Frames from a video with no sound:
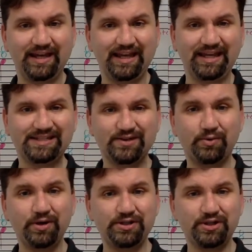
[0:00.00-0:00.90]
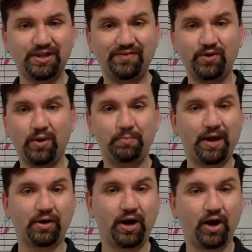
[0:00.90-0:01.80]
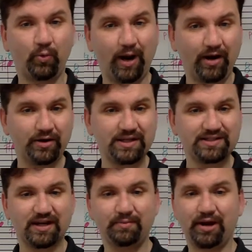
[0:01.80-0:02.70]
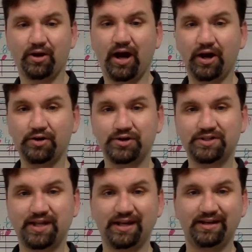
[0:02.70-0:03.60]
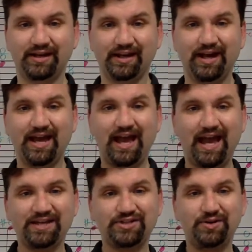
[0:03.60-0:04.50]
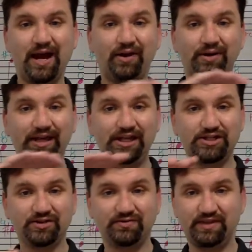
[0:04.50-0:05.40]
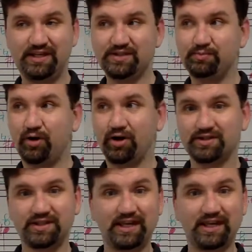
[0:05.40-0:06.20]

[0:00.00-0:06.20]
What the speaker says: It's going to give you a better awareness and a better understanding as to how each of these parts